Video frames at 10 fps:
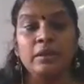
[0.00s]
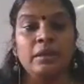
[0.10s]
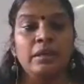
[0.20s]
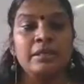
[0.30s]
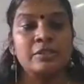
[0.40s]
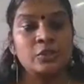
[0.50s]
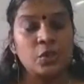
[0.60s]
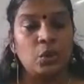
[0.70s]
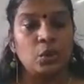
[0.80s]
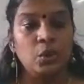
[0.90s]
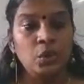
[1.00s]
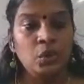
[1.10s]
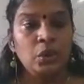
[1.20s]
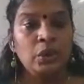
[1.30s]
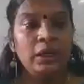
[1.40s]
So
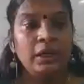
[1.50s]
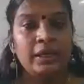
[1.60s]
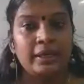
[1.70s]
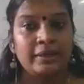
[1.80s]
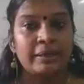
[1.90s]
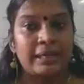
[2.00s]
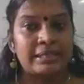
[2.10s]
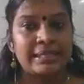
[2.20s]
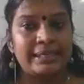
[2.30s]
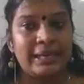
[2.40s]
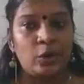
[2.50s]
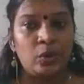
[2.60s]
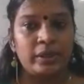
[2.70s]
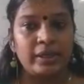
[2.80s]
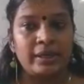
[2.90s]
here is a doubt.
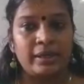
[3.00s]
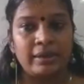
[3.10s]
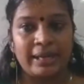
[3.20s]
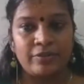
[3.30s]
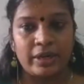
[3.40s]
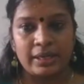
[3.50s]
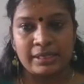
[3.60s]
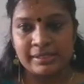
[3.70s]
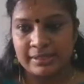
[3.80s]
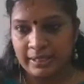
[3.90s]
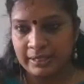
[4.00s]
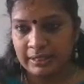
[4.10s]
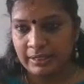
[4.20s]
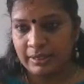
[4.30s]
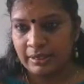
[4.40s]
Anyone asked
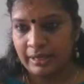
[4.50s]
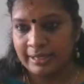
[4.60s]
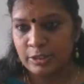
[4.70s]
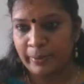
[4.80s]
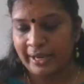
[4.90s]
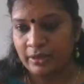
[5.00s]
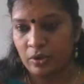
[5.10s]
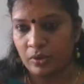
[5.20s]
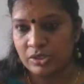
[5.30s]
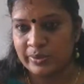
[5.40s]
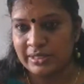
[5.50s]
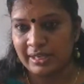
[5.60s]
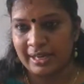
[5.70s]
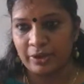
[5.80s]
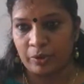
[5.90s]
that explain code switching
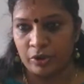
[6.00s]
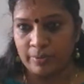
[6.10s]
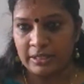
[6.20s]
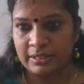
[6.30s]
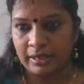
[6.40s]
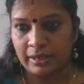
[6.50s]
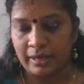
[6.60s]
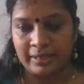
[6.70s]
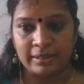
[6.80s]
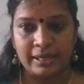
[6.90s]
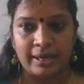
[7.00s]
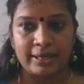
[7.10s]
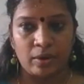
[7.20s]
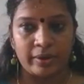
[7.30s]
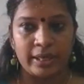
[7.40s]
and code mixing. I think I
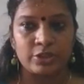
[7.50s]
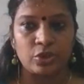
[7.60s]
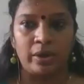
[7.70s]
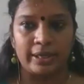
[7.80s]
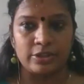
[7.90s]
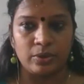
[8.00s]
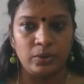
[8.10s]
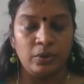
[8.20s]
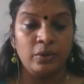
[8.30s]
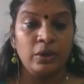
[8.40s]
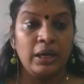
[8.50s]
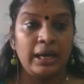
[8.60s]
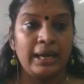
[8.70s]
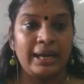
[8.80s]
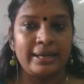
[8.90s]
already told it, no?
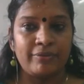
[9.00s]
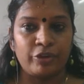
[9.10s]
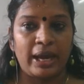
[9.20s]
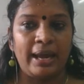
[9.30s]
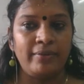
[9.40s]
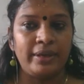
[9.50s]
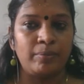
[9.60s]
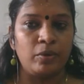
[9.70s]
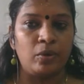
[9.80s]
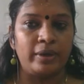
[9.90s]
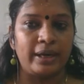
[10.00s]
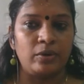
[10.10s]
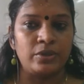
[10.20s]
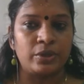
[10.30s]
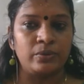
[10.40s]
And if you have any more doubt,
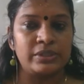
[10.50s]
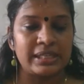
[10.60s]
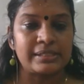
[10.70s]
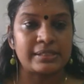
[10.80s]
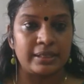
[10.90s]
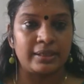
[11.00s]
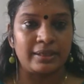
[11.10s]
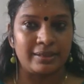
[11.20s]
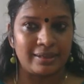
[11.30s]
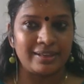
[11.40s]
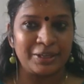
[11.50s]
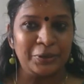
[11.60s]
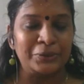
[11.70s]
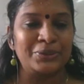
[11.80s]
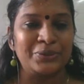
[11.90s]
you just
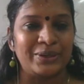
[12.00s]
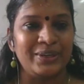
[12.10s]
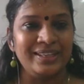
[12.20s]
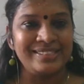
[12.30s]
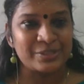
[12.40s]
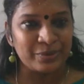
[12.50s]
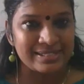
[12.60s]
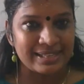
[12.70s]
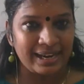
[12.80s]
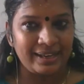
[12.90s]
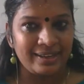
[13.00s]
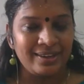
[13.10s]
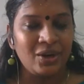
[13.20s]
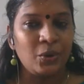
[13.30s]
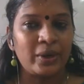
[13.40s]
go through your student's guide,
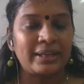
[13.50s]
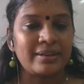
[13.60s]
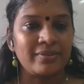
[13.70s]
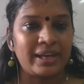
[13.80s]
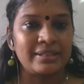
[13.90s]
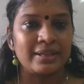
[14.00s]
or otherwise